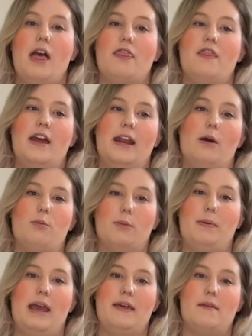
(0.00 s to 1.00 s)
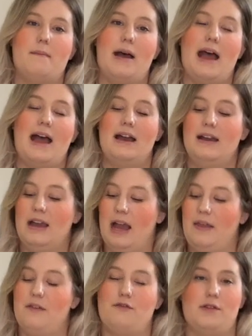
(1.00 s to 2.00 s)
then I'll prepare the mat
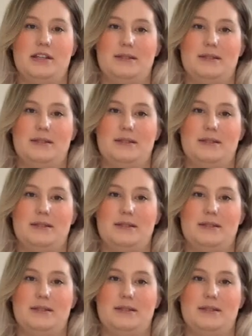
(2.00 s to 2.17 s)
and the freezer